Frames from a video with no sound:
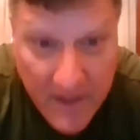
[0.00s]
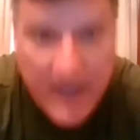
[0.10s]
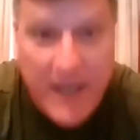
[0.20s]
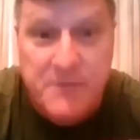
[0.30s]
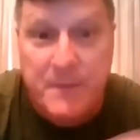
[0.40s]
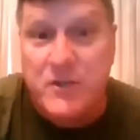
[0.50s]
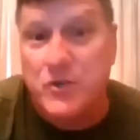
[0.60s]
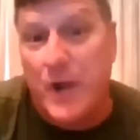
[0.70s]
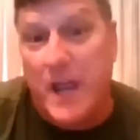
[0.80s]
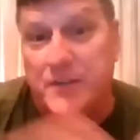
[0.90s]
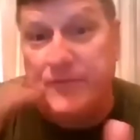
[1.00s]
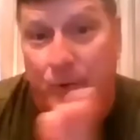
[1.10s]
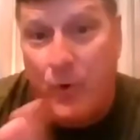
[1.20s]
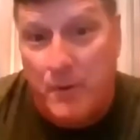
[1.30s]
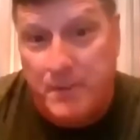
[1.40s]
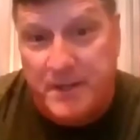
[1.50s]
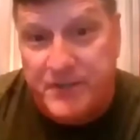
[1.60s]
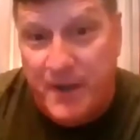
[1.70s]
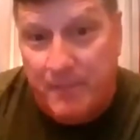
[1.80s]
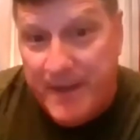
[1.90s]
It's been transformed into
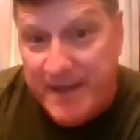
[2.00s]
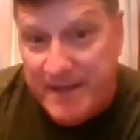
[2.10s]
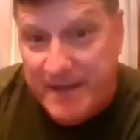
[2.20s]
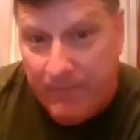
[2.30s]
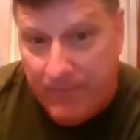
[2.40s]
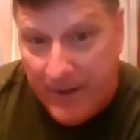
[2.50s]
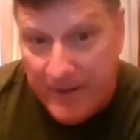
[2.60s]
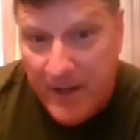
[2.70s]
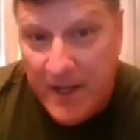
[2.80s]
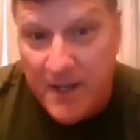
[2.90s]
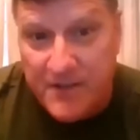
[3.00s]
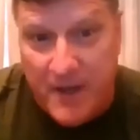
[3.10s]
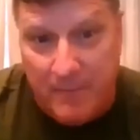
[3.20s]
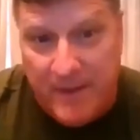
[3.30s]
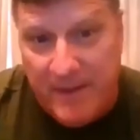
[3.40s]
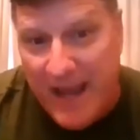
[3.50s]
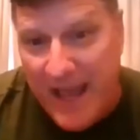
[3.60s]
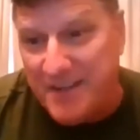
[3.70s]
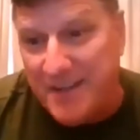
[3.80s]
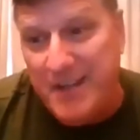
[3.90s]
something different, something that
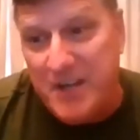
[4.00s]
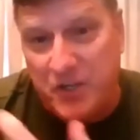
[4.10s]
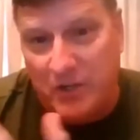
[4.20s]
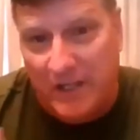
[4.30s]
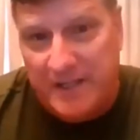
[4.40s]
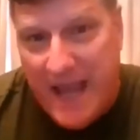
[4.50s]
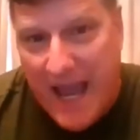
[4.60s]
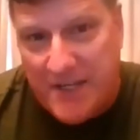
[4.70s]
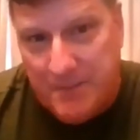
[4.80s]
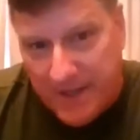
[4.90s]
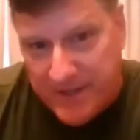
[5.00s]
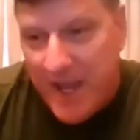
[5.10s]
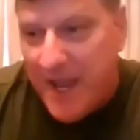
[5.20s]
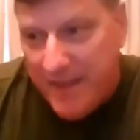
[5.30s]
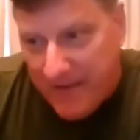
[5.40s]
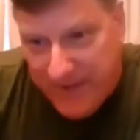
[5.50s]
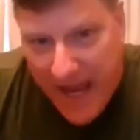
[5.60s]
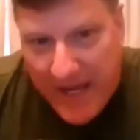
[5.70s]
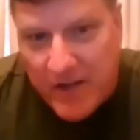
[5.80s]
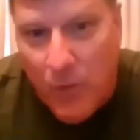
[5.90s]
has additional attachments. They've
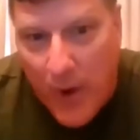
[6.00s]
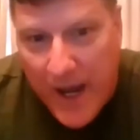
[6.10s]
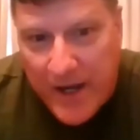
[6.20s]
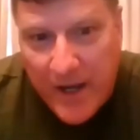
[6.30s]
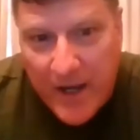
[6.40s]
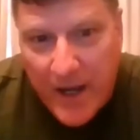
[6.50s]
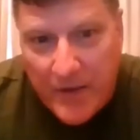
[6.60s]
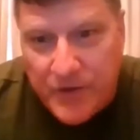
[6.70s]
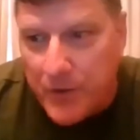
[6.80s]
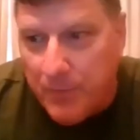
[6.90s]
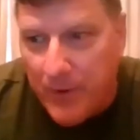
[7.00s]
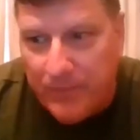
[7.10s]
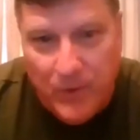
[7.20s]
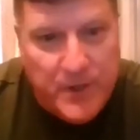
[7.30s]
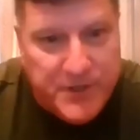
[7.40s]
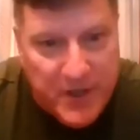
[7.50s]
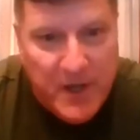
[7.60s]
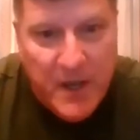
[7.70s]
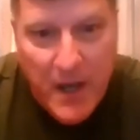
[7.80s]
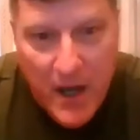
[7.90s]
taken away superfluous
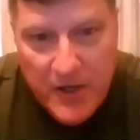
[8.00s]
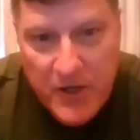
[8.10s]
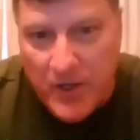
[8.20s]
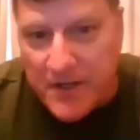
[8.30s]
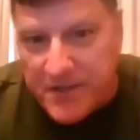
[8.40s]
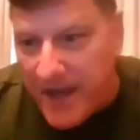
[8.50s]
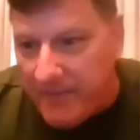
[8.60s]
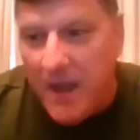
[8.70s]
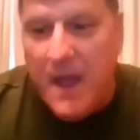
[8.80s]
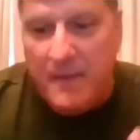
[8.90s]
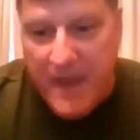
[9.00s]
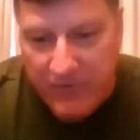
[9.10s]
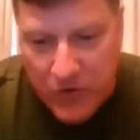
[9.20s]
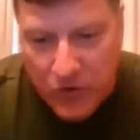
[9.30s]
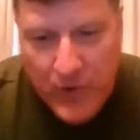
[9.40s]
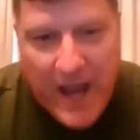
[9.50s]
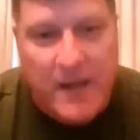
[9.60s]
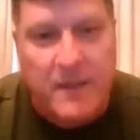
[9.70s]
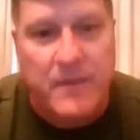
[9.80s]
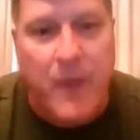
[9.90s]
units. They've
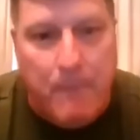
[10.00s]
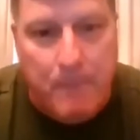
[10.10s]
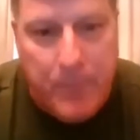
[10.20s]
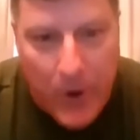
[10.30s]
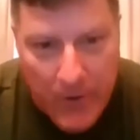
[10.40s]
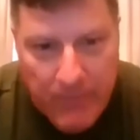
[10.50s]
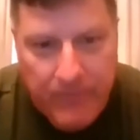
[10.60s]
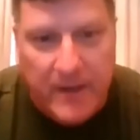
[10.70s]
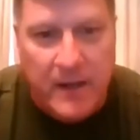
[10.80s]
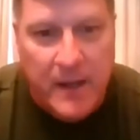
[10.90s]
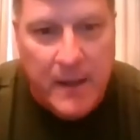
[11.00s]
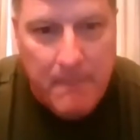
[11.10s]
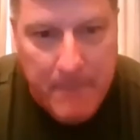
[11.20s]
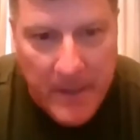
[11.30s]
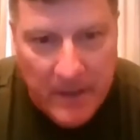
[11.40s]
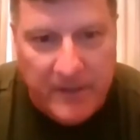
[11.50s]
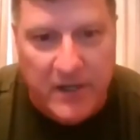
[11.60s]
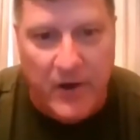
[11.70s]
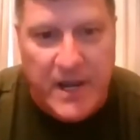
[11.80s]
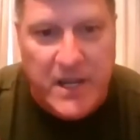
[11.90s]
created the perfect
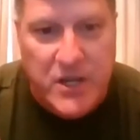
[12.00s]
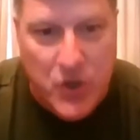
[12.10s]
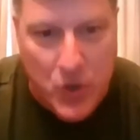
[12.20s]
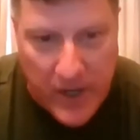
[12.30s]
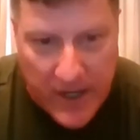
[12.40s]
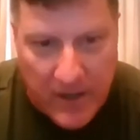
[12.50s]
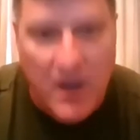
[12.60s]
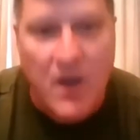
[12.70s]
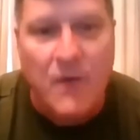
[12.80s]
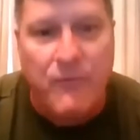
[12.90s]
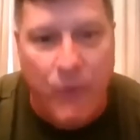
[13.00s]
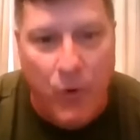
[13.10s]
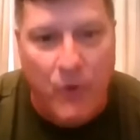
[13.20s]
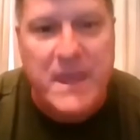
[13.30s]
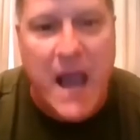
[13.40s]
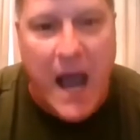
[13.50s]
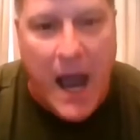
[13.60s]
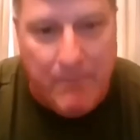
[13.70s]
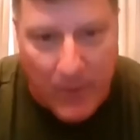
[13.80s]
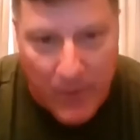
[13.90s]
military unit for the
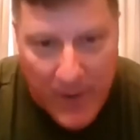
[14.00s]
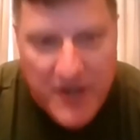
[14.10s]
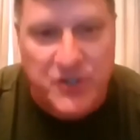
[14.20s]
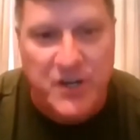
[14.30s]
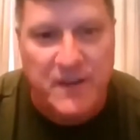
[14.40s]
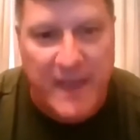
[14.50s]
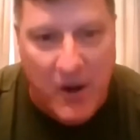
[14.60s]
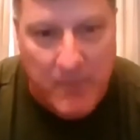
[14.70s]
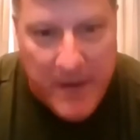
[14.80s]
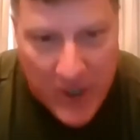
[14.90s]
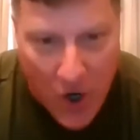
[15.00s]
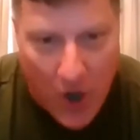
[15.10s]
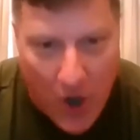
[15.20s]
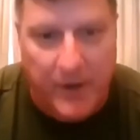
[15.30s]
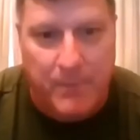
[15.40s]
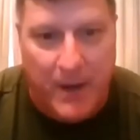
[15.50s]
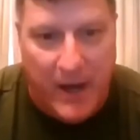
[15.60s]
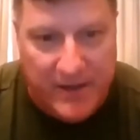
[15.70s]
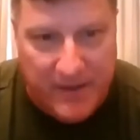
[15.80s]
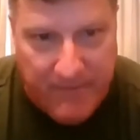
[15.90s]
operation they are being called
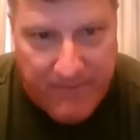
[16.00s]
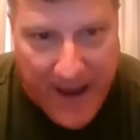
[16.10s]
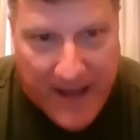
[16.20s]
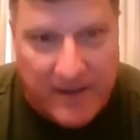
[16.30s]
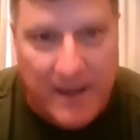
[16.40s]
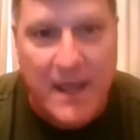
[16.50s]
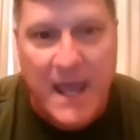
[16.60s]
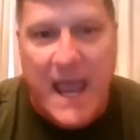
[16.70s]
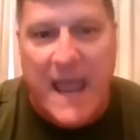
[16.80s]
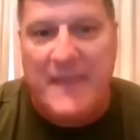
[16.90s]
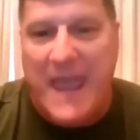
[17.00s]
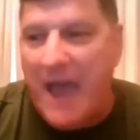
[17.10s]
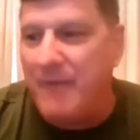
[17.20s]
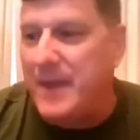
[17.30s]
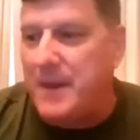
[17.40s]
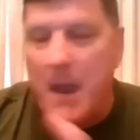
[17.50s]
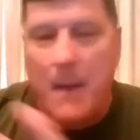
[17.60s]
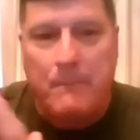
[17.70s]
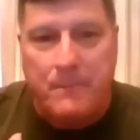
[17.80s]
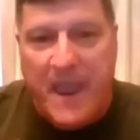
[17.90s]
upon to fight. And they have
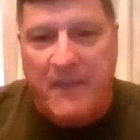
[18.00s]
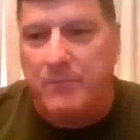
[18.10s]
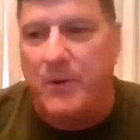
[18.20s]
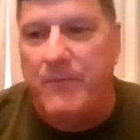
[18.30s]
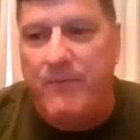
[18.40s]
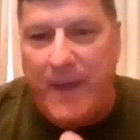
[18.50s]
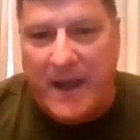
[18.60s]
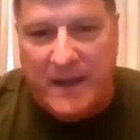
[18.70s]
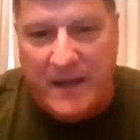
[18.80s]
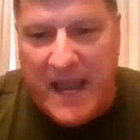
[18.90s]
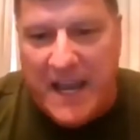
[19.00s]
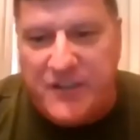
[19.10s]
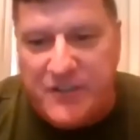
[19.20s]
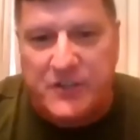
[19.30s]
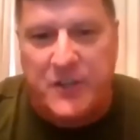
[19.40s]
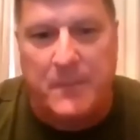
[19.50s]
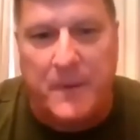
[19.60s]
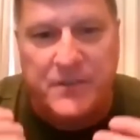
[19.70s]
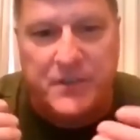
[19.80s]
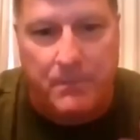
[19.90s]
perfected a system
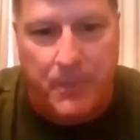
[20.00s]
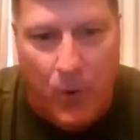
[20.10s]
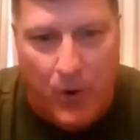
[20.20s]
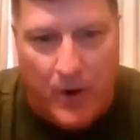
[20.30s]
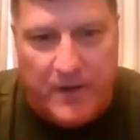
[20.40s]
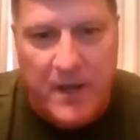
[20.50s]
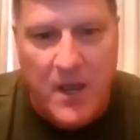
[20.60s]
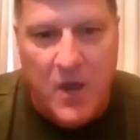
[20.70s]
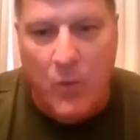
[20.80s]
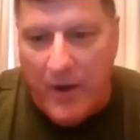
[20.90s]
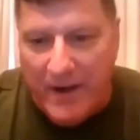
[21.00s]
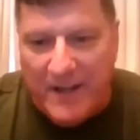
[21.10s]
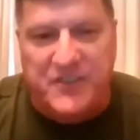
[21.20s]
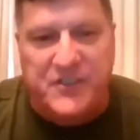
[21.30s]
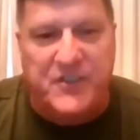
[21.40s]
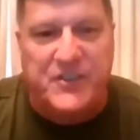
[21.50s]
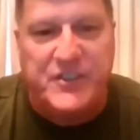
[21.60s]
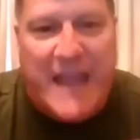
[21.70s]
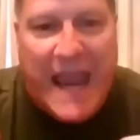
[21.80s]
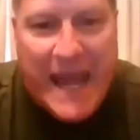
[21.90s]
of support where it is
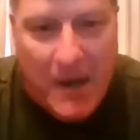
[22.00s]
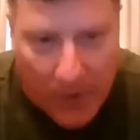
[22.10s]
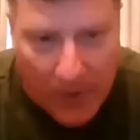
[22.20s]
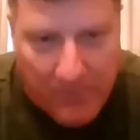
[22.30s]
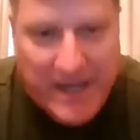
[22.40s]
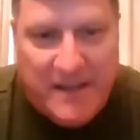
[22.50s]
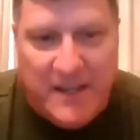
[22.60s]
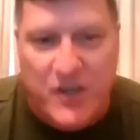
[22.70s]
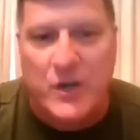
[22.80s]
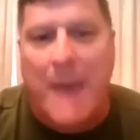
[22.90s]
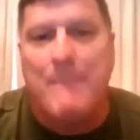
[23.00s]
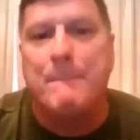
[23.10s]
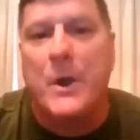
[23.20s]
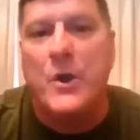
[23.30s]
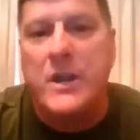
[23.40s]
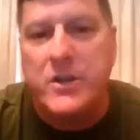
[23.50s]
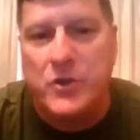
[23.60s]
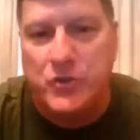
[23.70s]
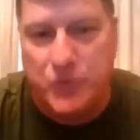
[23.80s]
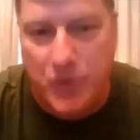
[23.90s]
sustainable, meaning that you're not burning
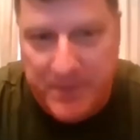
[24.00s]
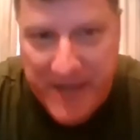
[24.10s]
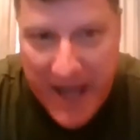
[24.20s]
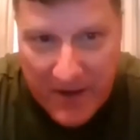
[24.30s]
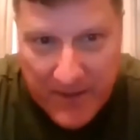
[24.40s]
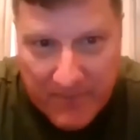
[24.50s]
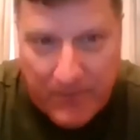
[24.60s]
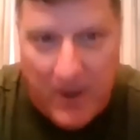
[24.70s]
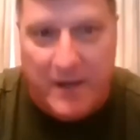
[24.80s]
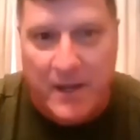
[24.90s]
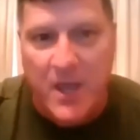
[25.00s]
your troops out on the front.